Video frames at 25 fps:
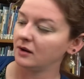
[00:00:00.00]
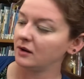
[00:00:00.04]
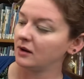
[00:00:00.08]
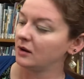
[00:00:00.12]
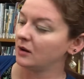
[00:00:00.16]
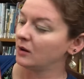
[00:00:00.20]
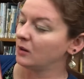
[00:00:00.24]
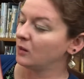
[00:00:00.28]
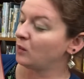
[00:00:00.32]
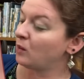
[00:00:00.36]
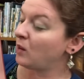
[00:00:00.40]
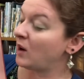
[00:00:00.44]

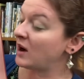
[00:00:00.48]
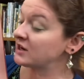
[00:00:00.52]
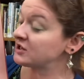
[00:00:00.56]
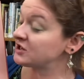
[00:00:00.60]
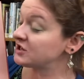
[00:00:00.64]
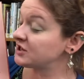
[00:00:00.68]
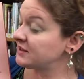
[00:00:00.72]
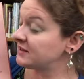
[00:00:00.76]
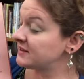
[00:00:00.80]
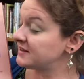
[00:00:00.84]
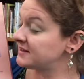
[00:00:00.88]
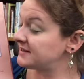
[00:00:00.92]

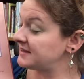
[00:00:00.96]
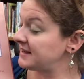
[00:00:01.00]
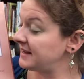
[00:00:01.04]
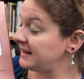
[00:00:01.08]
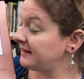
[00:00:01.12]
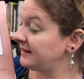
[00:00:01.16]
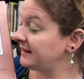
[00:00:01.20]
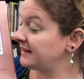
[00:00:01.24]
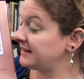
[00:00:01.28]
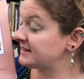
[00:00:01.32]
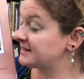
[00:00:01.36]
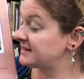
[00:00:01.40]
Watching the
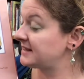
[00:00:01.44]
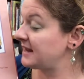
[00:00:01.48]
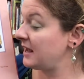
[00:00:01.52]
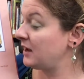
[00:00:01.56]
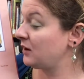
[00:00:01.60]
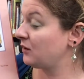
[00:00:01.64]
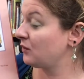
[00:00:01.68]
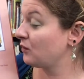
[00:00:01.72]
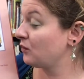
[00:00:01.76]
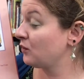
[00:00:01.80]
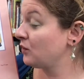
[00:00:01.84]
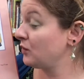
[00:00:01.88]
seedlings take
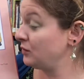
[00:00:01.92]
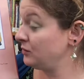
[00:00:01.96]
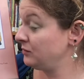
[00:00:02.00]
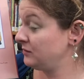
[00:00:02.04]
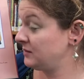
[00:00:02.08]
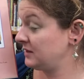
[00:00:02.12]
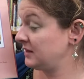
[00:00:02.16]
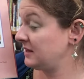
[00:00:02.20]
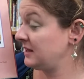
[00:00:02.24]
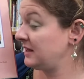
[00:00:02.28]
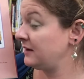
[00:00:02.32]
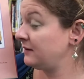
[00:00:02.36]
root
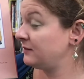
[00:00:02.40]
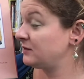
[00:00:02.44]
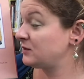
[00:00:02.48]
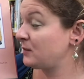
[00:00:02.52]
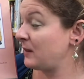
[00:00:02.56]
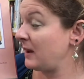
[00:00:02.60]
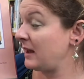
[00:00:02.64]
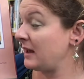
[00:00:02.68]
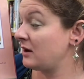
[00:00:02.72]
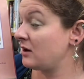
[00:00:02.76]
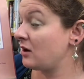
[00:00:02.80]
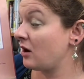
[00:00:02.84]
gives
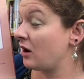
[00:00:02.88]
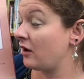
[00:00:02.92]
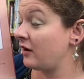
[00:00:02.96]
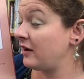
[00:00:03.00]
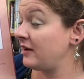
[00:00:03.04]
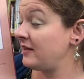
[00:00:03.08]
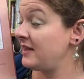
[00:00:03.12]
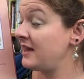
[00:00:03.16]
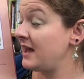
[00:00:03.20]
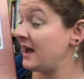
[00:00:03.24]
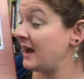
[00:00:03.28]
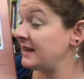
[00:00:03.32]
Wangari
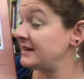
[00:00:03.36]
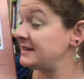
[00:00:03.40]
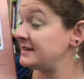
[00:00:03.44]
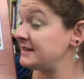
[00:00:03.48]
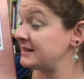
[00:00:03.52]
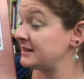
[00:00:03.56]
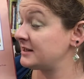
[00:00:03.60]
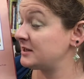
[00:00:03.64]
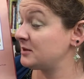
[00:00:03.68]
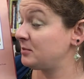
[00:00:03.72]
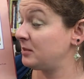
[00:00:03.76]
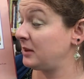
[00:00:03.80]
the idea
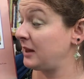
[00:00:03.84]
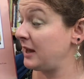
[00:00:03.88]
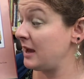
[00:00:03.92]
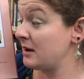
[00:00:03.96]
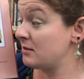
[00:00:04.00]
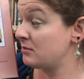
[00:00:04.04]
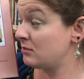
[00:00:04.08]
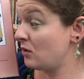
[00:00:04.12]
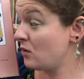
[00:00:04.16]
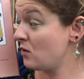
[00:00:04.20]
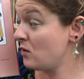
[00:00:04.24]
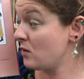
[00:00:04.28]
to plant
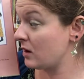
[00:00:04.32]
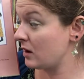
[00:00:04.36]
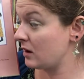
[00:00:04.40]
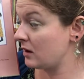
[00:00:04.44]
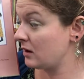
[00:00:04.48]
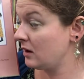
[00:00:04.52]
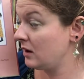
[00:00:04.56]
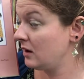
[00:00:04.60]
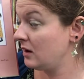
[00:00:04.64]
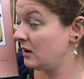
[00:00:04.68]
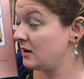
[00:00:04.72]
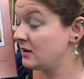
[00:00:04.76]
more,
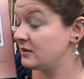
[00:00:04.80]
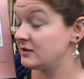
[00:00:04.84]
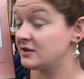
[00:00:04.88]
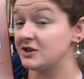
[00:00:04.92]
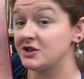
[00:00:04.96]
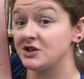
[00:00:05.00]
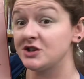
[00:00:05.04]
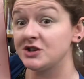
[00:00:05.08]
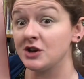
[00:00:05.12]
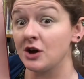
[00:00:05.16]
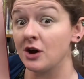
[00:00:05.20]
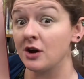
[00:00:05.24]
to
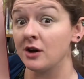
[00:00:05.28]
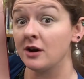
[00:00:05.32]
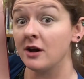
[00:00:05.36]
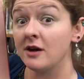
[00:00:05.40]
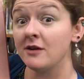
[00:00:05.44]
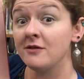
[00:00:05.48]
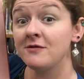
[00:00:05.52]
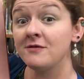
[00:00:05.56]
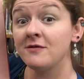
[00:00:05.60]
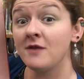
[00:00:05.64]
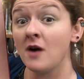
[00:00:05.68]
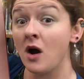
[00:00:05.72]
start a
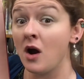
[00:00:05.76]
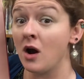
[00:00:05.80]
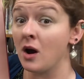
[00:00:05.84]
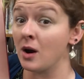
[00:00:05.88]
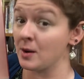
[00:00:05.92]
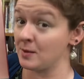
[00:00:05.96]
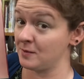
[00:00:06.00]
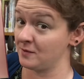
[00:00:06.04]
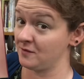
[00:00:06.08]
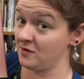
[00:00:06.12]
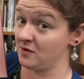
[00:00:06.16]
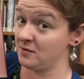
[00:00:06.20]

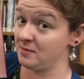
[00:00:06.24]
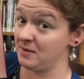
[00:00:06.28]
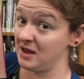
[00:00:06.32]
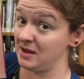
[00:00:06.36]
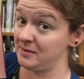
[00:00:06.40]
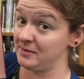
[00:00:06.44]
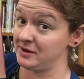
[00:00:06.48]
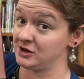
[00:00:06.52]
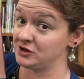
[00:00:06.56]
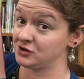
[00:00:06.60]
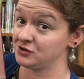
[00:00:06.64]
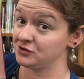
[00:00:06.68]
farm for
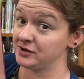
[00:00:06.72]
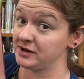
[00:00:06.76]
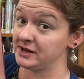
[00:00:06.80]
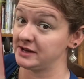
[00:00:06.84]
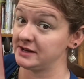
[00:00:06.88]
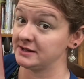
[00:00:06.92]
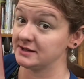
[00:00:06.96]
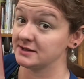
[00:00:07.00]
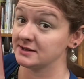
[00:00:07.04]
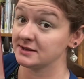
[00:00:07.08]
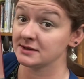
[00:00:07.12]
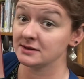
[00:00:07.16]
baby
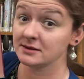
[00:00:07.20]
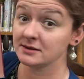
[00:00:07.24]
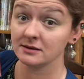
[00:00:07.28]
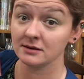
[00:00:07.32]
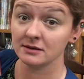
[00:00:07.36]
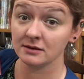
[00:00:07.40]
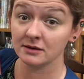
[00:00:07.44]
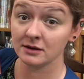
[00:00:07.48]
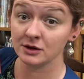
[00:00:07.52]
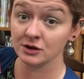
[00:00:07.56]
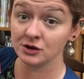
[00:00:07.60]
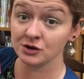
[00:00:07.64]
trees,
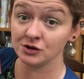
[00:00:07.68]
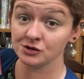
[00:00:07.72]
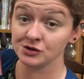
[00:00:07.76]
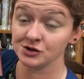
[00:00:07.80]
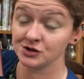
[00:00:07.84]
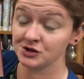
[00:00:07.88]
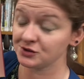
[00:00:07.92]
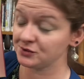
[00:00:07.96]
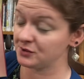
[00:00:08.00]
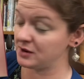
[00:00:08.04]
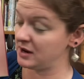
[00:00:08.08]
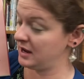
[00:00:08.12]
a
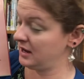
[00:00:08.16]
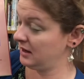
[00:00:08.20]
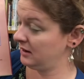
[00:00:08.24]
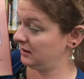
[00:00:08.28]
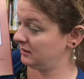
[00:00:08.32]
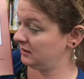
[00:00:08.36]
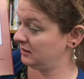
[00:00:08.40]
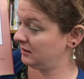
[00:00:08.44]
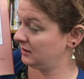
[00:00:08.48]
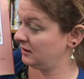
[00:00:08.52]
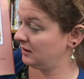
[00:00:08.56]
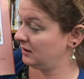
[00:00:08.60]
nursery.
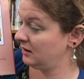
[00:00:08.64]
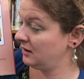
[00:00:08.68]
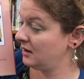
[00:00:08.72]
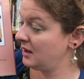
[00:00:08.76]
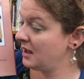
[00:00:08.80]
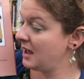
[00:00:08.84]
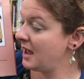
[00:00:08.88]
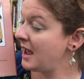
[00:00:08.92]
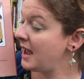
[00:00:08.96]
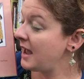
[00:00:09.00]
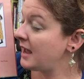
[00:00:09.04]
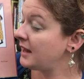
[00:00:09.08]

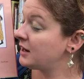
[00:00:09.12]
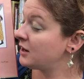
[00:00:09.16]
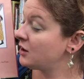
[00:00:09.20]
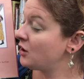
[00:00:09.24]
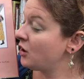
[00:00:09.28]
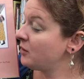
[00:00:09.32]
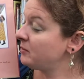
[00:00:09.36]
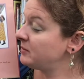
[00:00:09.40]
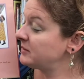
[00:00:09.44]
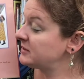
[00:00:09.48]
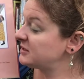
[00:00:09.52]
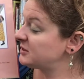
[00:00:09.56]
In an
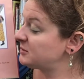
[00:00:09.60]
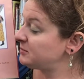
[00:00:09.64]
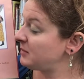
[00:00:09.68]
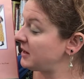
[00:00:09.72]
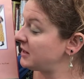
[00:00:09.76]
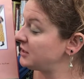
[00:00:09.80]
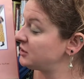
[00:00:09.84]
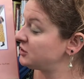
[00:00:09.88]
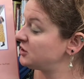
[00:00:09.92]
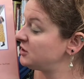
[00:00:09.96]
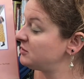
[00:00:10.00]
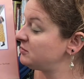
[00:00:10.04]
open
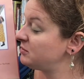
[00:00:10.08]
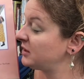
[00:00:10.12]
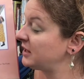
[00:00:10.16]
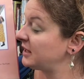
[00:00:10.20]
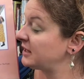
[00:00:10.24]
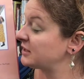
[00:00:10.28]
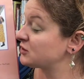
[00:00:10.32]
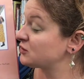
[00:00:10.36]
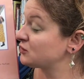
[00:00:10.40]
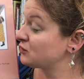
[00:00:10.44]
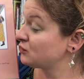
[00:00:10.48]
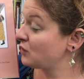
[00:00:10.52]
space, she
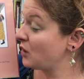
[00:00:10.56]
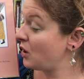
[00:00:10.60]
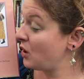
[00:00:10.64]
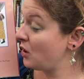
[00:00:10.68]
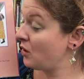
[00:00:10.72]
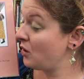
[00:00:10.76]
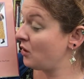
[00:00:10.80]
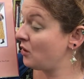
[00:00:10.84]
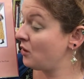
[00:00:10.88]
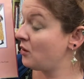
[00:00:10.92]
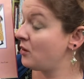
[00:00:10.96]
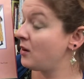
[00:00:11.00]
plants
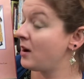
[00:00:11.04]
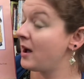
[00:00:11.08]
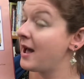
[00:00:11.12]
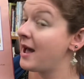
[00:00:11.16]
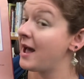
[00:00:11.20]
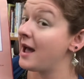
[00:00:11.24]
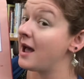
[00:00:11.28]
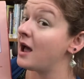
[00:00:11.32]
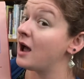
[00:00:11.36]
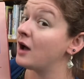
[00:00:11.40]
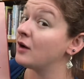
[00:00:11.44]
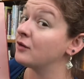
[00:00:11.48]
row
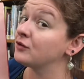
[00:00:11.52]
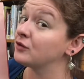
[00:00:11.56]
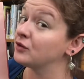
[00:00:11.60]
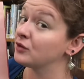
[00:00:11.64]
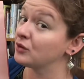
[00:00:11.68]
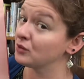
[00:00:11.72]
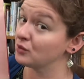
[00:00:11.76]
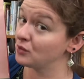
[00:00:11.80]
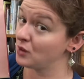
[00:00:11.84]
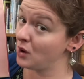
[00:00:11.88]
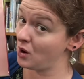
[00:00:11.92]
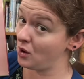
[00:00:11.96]
after
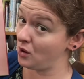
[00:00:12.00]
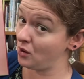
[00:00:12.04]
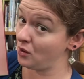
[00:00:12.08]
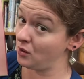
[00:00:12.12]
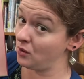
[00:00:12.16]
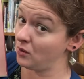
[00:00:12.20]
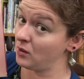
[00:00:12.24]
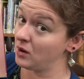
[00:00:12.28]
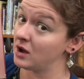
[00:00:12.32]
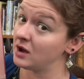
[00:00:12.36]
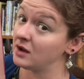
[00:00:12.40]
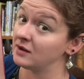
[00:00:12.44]
row
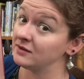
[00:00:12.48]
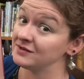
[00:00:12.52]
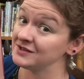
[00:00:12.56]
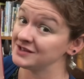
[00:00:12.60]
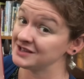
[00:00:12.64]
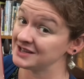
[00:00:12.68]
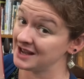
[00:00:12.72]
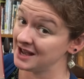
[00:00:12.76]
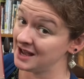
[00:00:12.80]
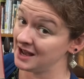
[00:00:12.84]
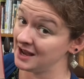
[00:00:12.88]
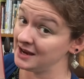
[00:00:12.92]
of
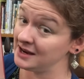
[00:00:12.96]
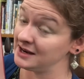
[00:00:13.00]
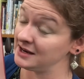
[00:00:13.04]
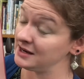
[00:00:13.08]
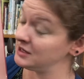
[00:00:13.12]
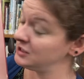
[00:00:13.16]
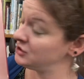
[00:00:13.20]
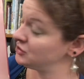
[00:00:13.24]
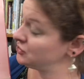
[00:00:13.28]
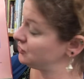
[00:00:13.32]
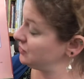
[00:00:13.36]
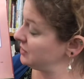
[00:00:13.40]
tiny
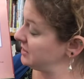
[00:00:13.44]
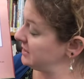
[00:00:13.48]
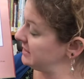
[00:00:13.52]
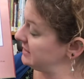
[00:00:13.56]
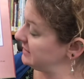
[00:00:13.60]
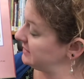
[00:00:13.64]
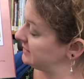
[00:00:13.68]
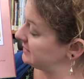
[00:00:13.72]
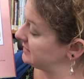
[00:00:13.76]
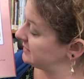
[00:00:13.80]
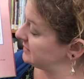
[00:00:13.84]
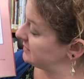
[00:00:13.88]

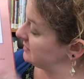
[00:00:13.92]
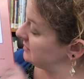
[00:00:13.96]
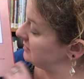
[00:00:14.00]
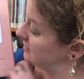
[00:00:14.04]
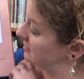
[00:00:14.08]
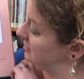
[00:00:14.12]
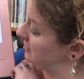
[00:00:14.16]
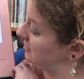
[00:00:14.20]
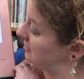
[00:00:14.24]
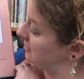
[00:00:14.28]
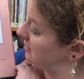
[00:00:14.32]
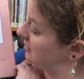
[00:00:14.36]
trees.
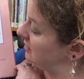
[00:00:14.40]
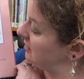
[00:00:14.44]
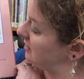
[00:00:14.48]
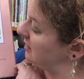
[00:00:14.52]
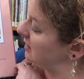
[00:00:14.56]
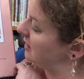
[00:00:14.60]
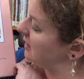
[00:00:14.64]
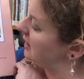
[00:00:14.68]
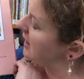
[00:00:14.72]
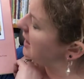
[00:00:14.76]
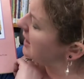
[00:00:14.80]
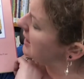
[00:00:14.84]

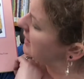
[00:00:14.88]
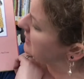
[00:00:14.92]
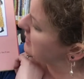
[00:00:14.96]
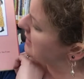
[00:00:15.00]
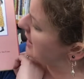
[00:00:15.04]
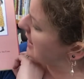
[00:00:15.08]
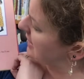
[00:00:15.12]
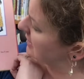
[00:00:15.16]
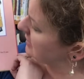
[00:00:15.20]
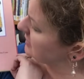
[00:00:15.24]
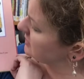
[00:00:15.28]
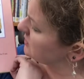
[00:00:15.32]

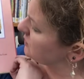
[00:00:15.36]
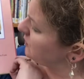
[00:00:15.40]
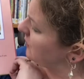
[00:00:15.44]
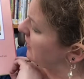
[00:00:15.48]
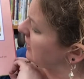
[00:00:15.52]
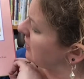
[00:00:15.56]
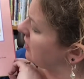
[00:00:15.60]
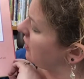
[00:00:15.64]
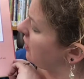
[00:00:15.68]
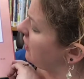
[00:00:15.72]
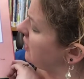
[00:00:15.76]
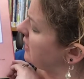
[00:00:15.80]
Next,
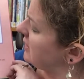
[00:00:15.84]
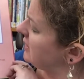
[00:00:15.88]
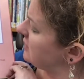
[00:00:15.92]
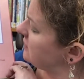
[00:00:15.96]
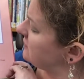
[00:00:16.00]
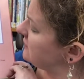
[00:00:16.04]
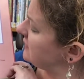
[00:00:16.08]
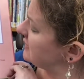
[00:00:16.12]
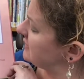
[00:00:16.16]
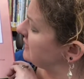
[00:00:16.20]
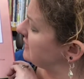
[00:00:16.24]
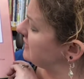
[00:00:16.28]
Wangari
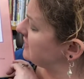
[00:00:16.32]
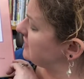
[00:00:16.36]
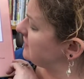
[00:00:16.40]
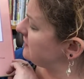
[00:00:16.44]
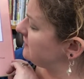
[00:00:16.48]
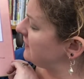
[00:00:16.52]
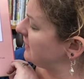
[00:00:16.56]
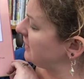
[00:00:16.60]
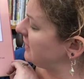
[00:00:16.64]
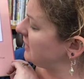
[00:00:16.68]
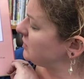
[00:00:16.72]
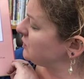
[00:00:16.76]
convinces the
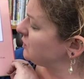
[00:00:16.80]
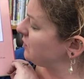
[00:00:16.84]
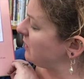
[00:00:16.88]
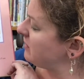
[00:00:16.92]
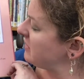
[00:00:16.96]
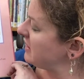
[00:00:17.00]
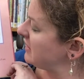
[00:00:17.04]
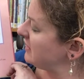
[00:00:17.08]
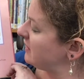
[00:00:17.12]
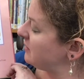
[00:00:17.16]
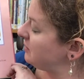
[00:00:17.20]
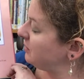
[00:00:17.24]
village women
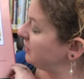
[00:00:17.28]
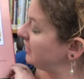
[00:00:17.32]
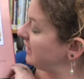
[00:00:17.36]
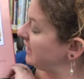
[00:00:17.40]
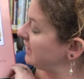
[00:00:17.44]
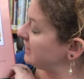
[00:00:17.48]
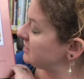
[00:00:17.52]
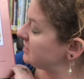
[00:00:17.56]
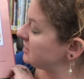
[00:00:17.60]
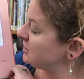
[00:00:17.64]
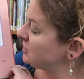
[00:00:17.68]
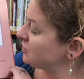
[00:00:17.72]
that
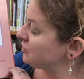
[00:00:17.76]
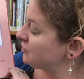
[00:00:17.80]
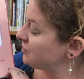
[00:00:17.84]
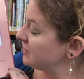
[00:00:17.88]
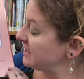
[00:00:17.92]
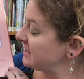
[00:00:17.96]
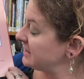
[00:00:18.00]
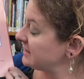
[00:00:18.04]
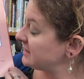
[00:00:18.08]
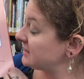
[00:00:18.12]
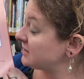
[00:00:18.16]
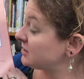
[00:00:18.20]
planting
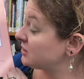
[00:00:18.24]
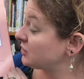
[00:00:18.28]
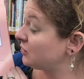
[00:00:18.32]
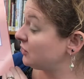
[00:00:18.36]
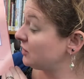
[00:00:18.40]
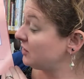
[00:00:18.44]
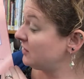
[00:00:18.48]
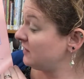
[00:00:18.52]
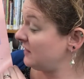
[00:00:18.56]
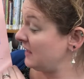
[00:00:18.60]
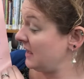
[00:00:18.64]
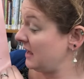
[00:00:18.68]
trees is a
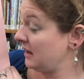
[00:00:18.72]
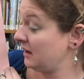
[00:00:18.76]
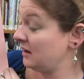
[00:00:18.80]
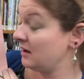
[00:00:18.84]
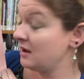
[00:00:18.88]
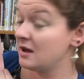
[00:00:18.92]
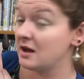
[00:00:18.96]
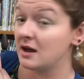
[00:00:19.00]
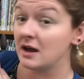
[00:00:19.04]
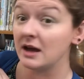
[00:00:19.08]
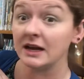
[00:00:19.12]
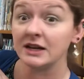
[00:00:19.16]
good thing,
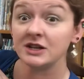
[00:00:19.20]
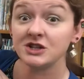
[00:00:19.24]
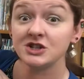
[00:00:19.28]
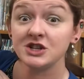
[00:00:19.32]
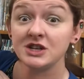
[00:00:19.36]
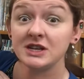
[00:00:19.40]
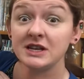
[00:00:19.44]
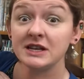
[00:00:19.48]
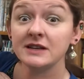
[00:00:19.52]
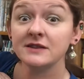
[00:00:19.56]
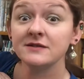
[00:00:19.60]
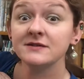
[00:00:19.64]
and she
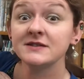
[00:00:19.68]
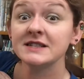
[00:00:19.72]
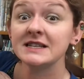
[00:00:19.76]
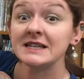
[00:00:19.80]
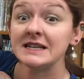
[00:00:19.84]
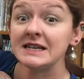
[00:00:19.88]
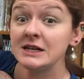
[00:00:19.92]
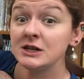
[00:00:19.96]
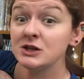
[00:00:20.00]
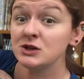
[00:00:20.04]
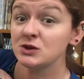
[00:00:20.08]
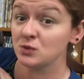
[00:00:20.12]
gives
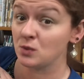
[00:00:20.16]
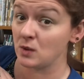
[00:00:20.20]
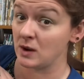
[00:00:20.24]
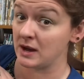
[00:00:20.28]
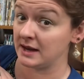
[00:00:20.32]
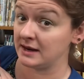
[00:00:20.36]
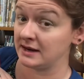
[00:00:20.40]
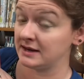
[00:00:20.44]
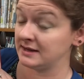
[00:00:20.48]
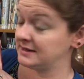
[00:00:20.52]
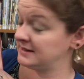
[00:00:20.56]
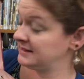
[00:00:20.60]
each one
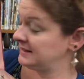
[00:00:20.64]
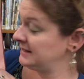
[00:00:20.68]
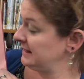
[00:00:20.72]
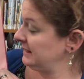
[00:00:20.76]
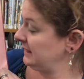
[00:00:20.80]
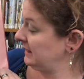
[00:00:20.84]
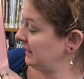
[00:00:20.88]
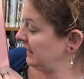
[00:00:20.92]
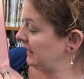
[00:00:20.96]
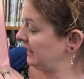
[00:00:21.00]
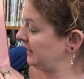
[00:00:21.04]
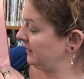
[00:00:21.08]
a
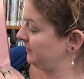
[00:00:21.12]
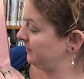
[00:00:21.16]
seedling.